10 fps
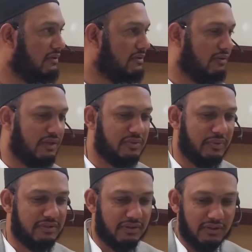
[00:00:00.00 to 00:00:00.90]
So that's
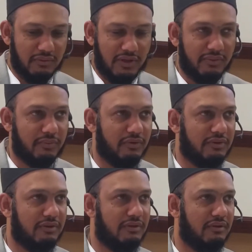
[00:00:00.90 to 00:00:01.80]
basically why we
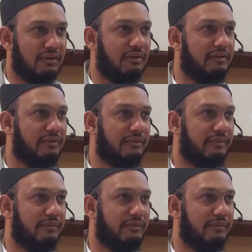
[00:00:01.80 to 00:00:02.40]
wrote it in.